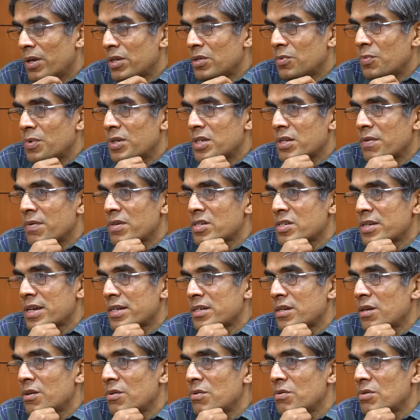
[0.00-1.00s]
whichever
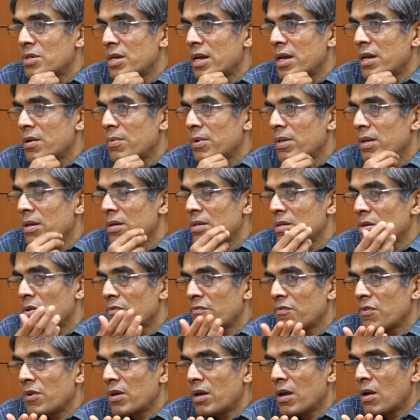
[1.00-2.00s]
sector you take, whether it's
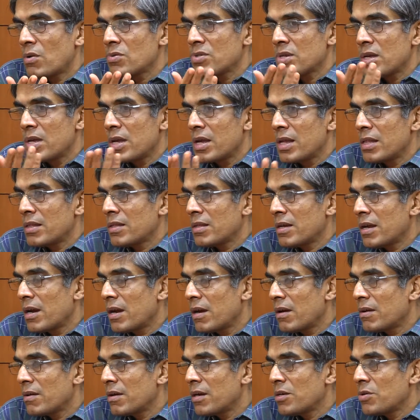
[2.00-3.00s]
of housing,
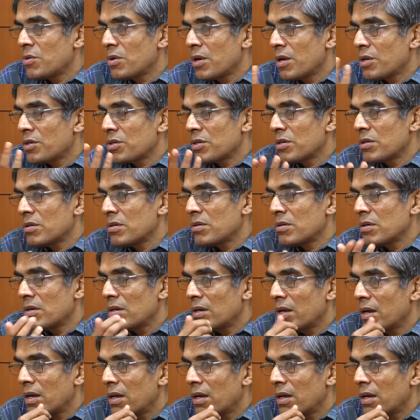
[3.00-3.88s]
healthcare, education,